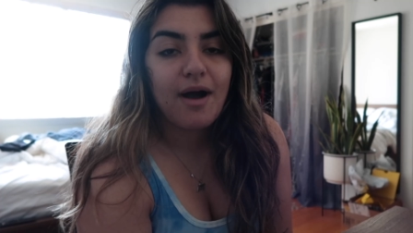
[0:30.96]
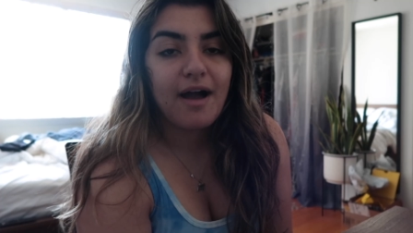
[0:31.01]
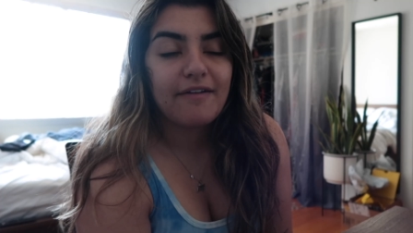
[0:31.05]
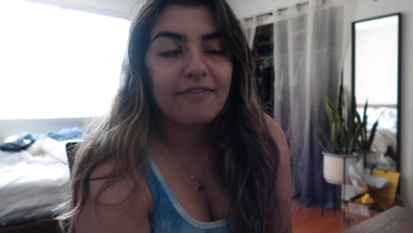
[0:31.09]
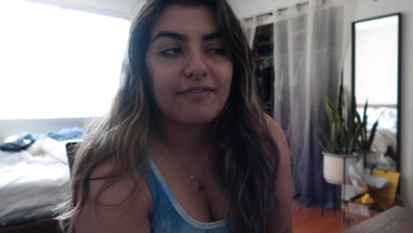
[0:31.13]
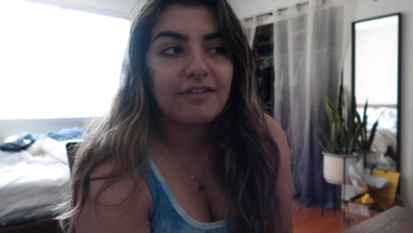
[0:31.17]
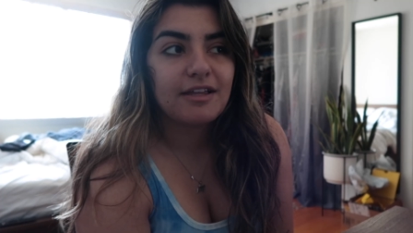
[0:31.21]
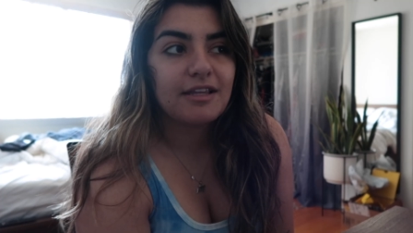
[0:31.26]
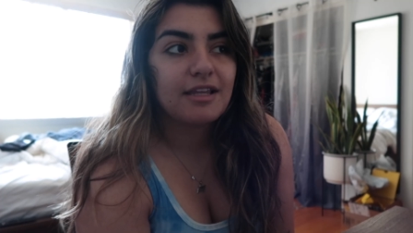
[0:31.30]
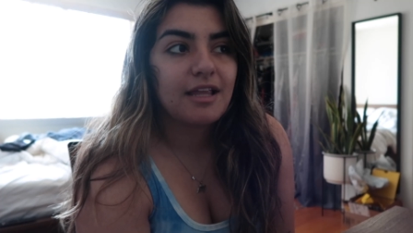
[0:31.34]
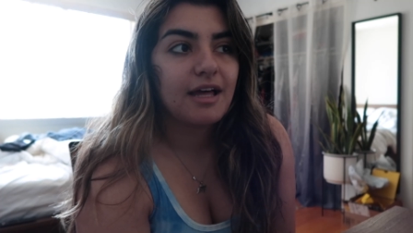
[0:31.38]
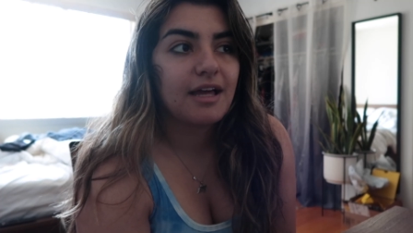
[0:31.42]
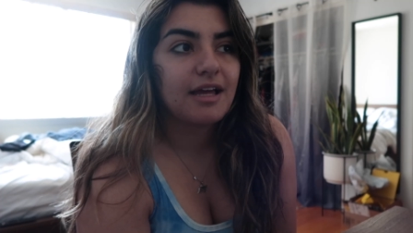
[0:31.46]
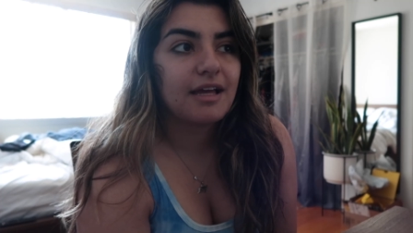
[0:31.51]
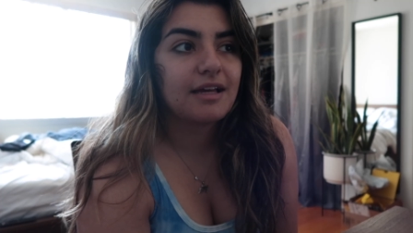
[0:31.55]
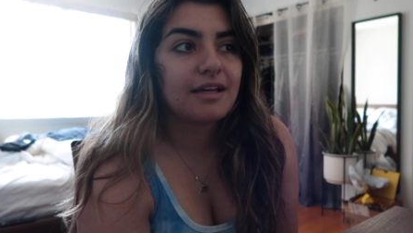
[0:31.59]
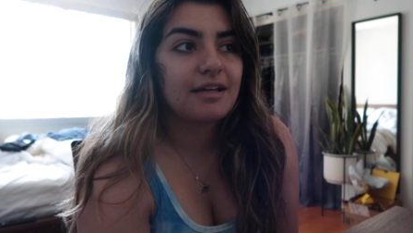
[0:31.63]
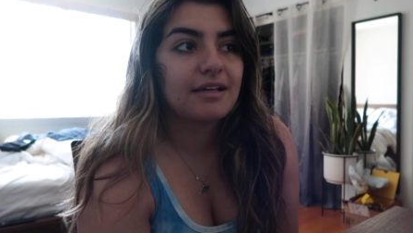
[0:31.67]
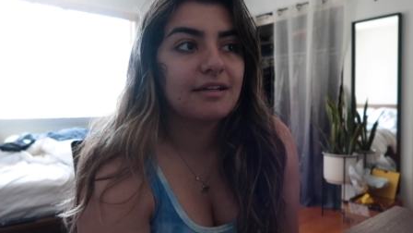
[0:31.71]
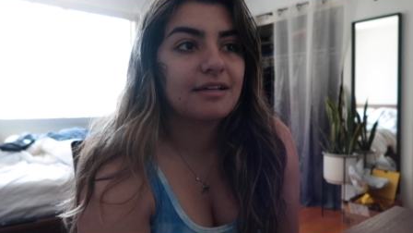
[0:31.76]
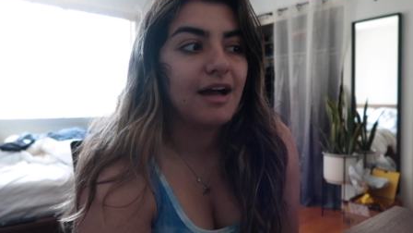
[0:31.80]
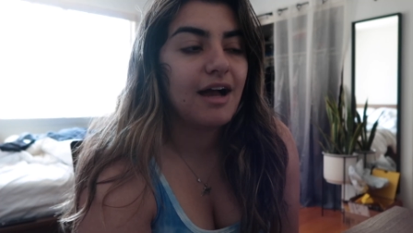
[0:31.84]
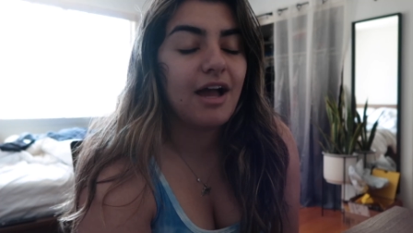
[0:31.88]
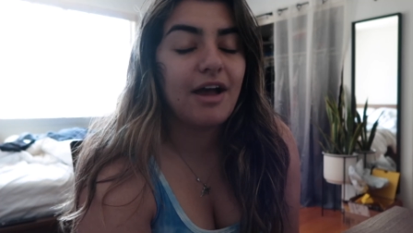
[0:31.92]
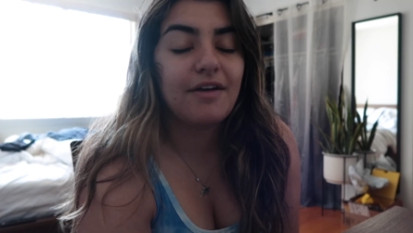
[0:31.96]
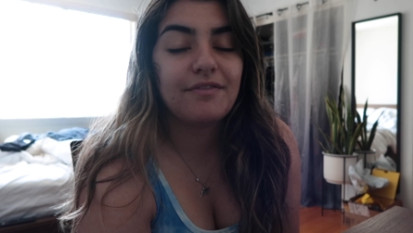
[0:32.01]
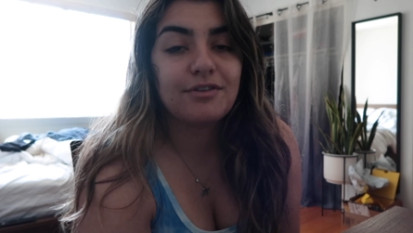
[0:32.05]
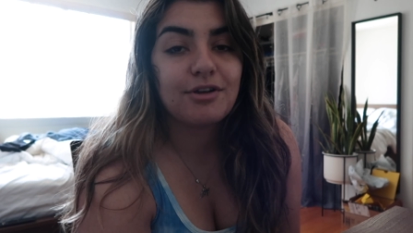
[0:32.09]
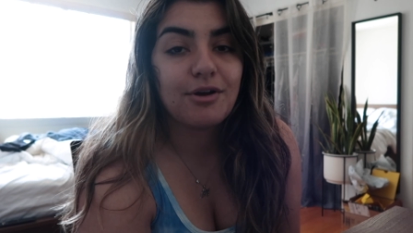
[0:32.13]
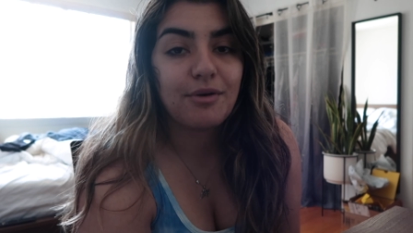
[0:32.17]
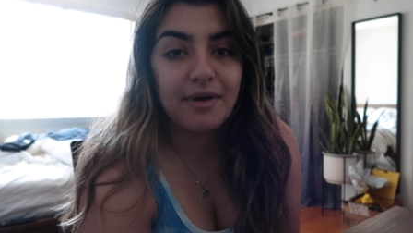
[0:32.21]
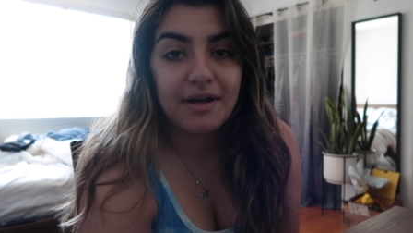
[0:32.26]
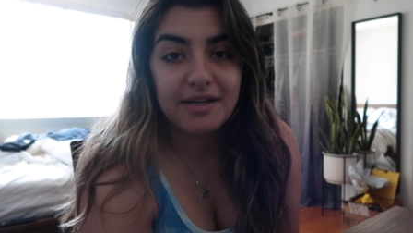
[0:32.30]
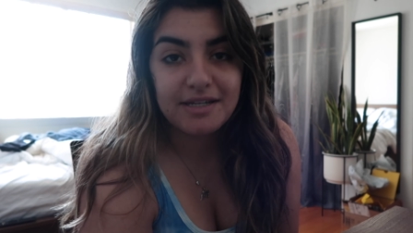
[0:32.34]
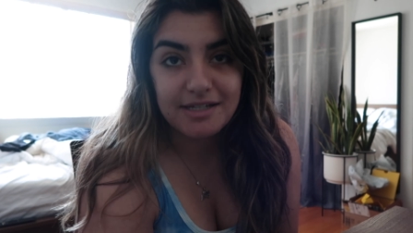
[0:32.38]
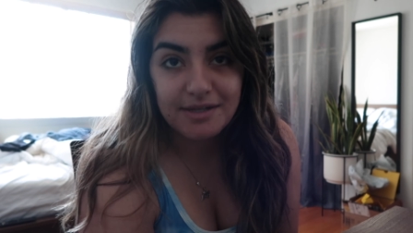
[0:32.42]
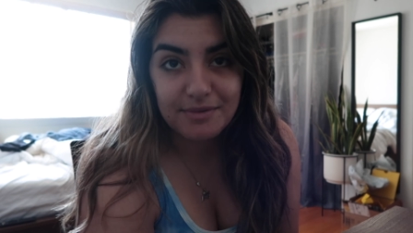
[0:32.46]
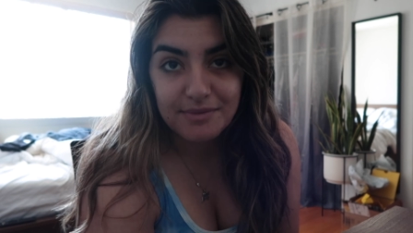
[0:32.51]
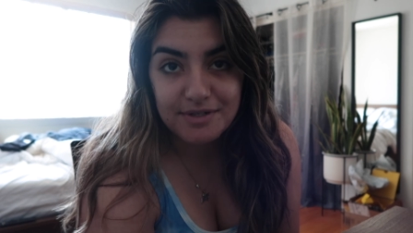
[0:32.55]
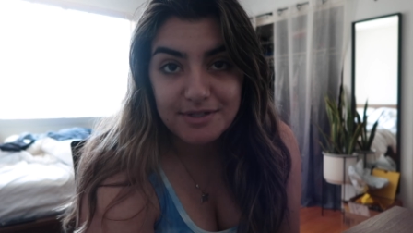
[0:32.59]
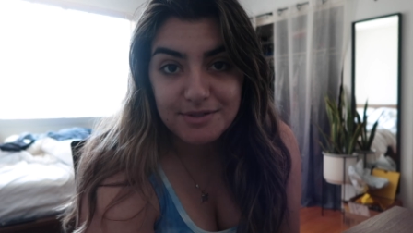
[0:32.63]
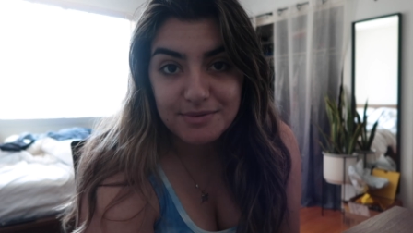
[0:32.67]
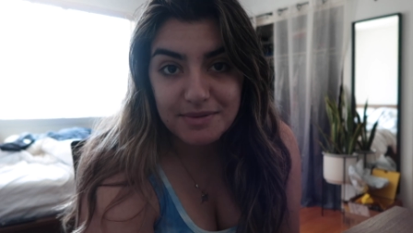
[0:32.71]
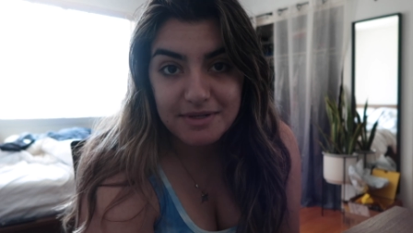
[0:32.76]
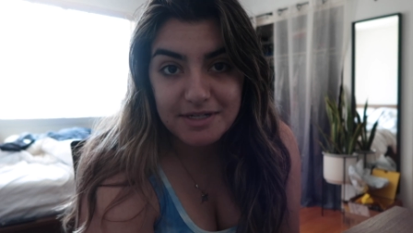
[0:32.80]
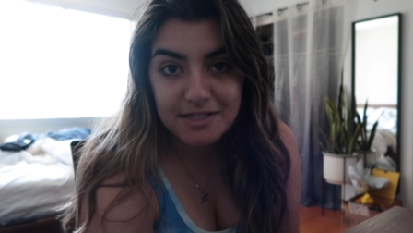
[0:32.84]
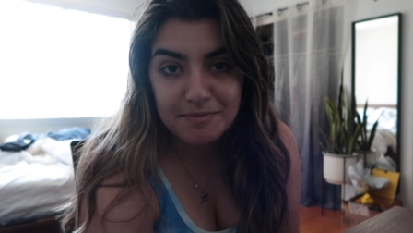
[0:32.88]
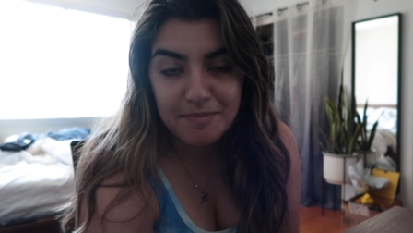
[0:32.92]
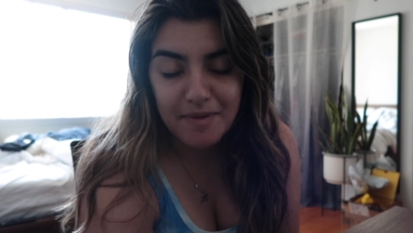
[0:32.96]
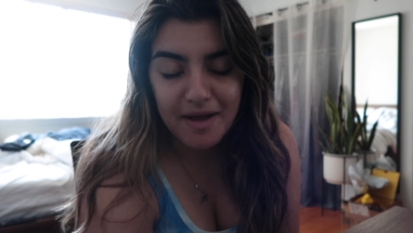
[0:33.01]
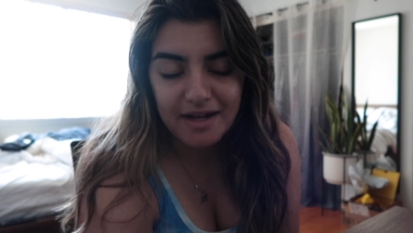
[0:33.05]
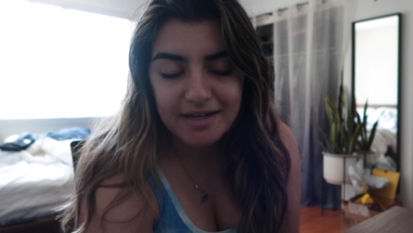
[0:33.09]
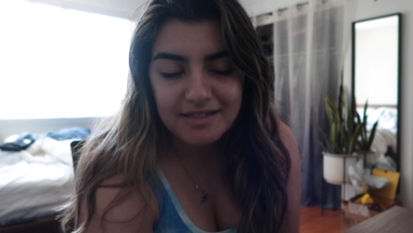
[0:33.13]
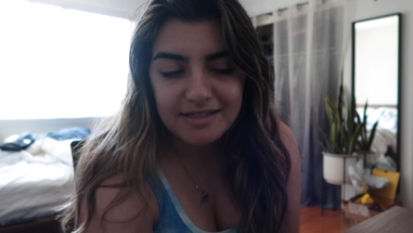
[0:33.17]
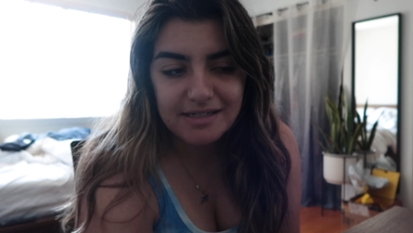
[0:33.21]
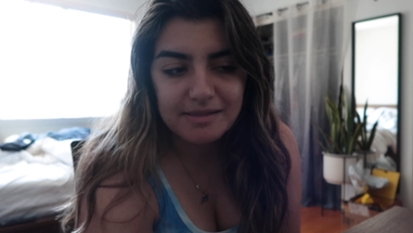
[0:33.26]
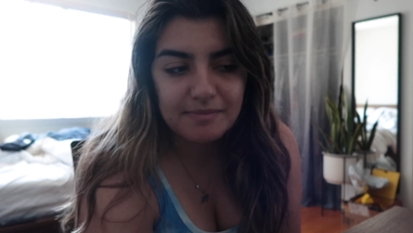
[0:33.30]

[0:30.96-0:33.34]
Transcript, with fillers: I feel like I have no idea what to expect.